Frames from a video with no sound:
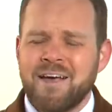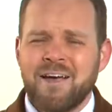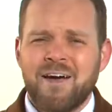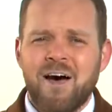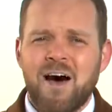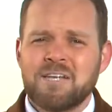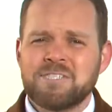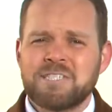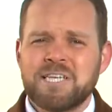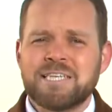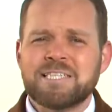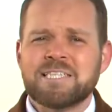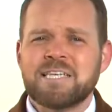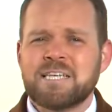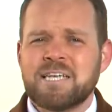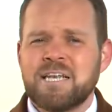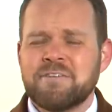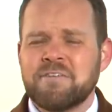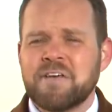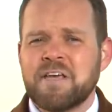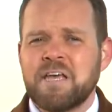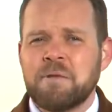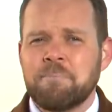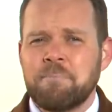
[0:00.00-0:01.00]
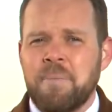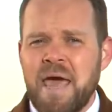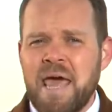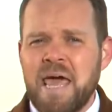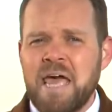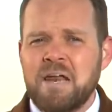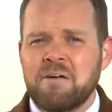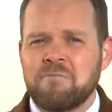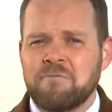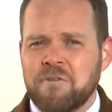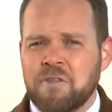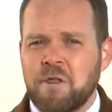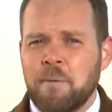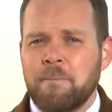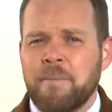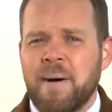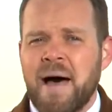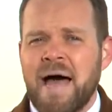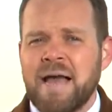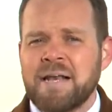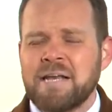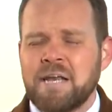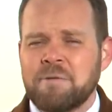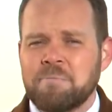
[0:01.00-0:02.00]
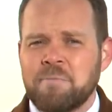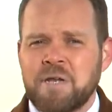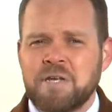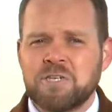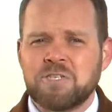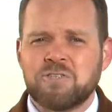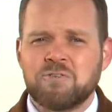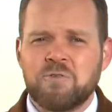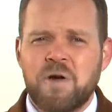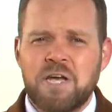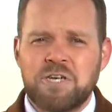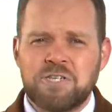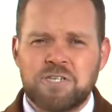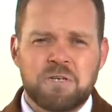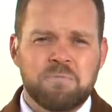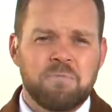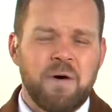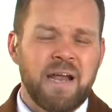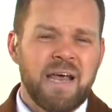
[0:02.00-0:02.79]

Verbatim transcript: causing significant pain for the Biden administration.